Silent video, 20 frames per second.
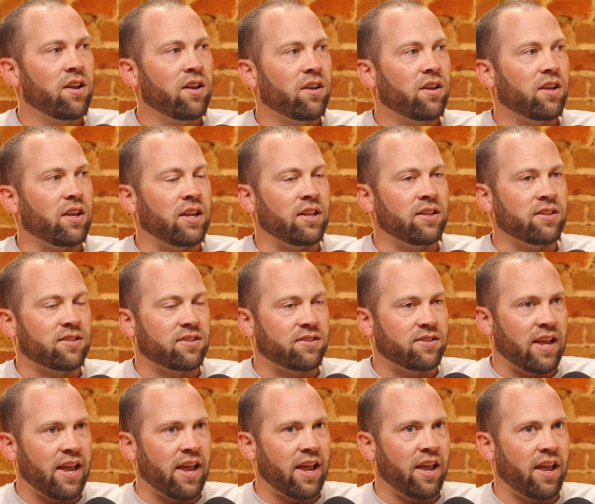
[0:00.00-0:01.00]

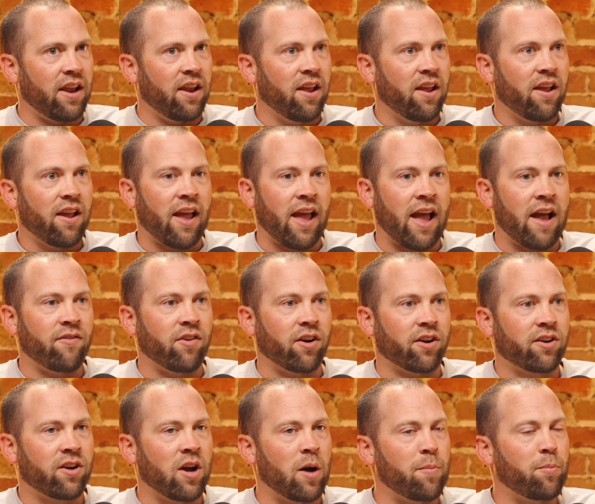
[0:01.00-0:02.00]
Instead, have a
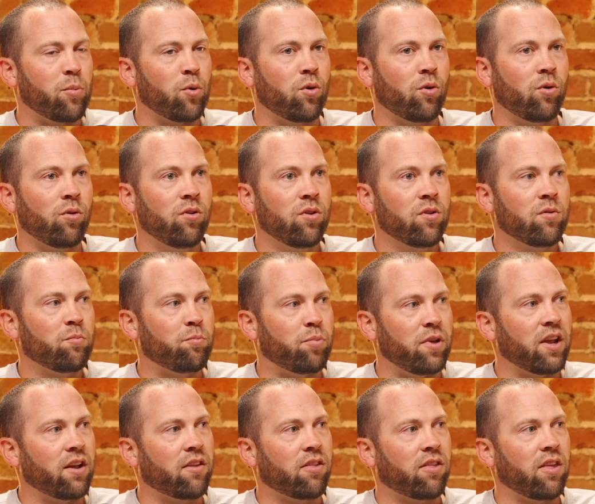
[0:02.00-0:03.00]
couple
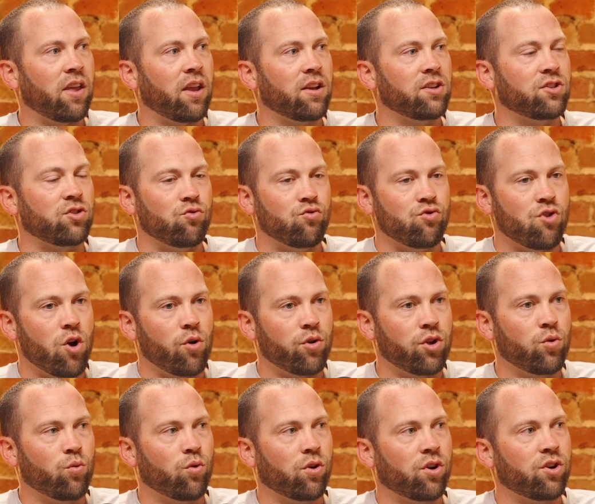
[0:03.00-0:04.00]
big things you
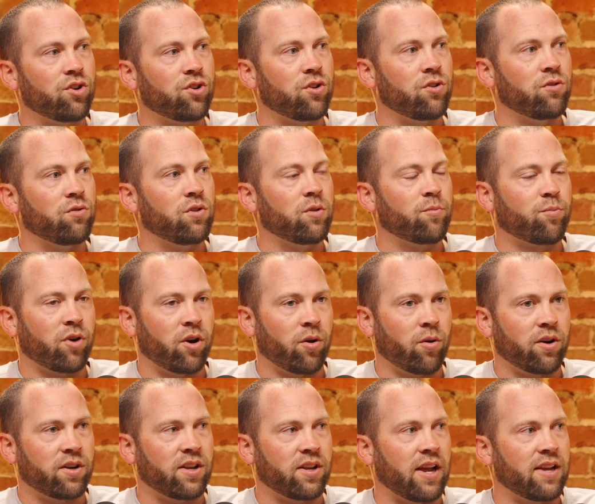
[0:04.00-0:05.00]
want to do and
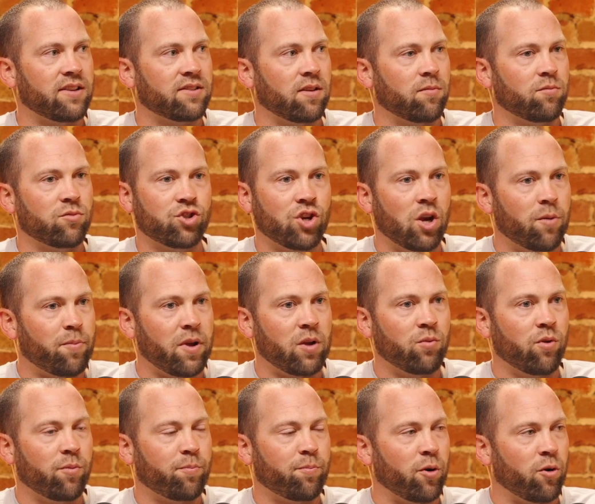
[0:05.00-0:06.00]
prioritize them. Jump in
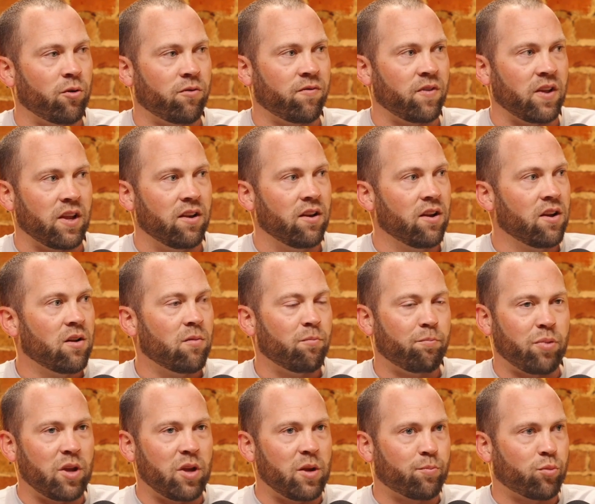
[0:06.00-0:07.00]
with both feet.
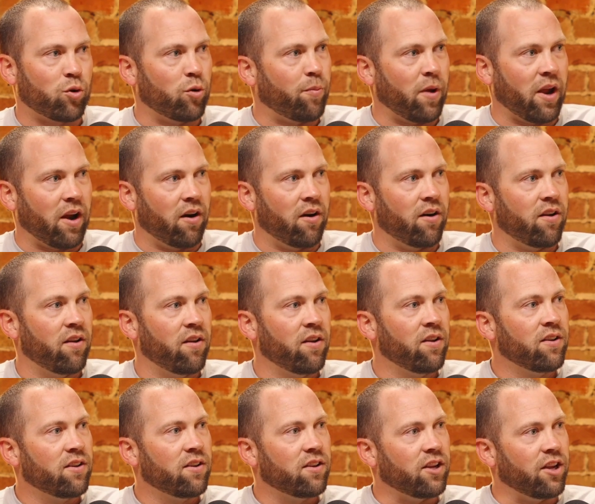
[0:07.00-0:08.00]
Be prepared,
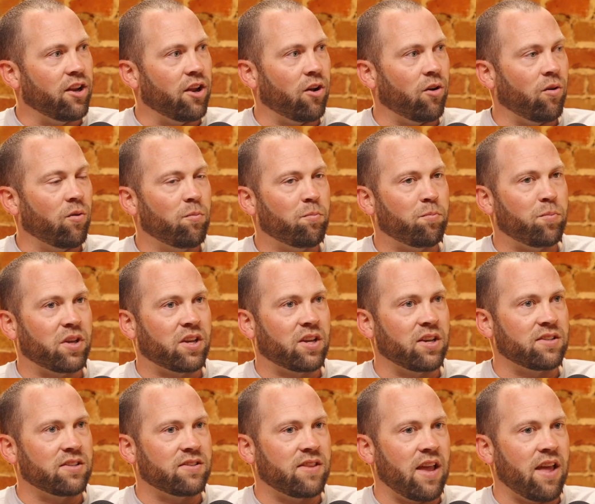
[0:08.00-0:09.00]

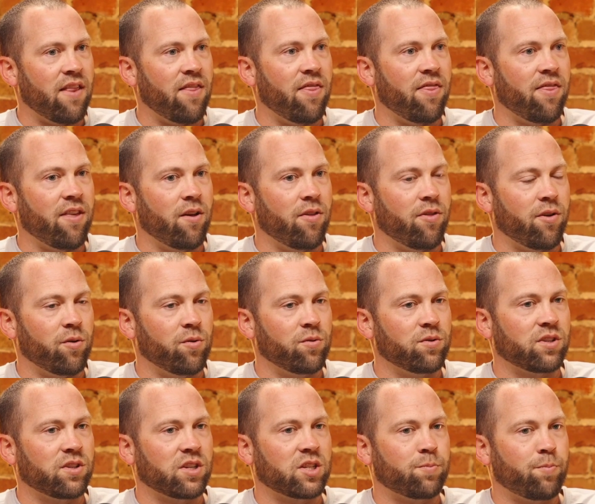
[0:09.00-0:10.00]
because then
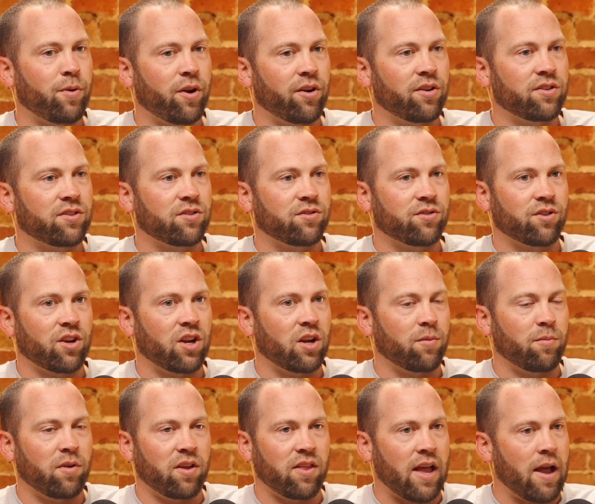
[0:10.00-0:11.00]
those experiences are going to
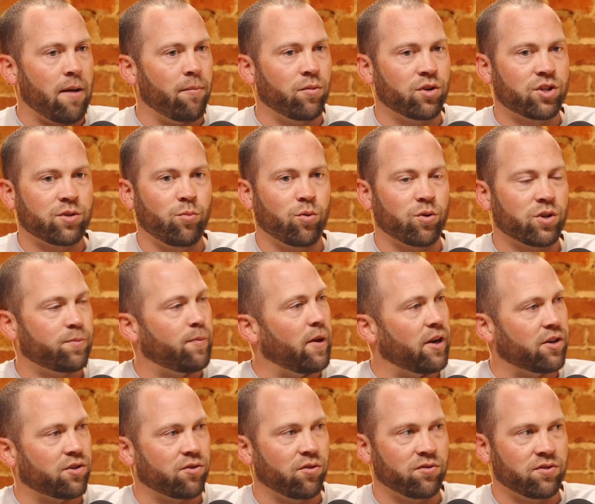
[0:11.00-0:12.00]
be that much more
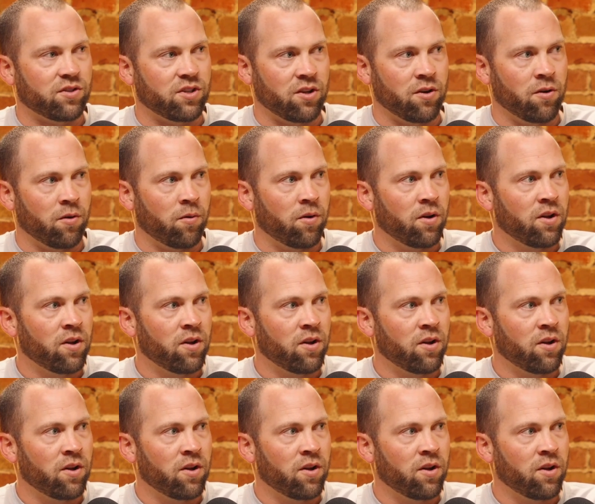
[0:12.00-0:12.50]
special to you.